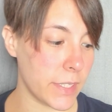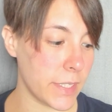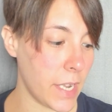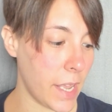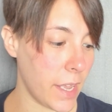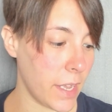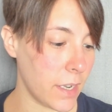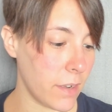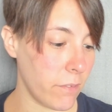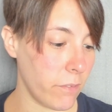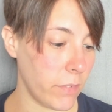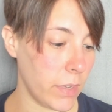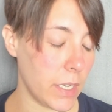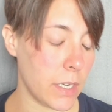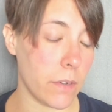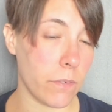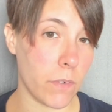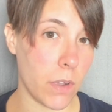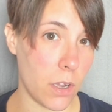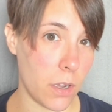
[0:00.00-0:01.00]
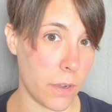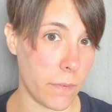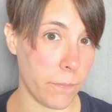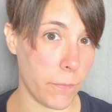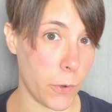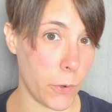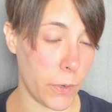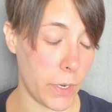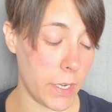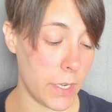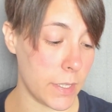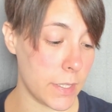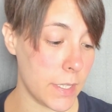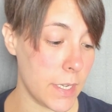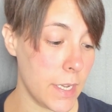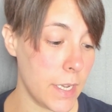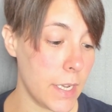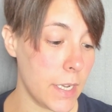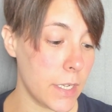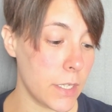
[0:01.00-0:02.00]
ten feet of concrete
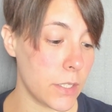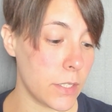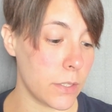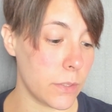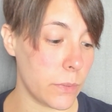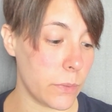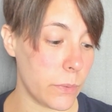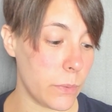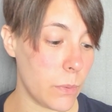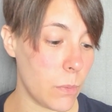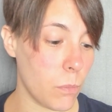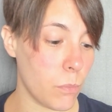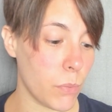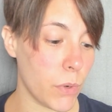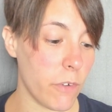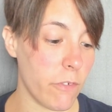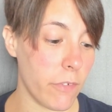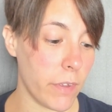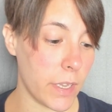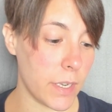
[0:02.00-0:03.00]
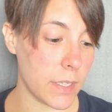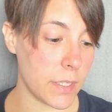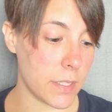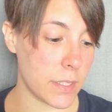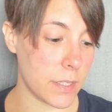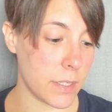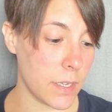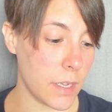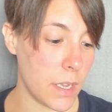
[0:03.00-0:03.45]
to prevent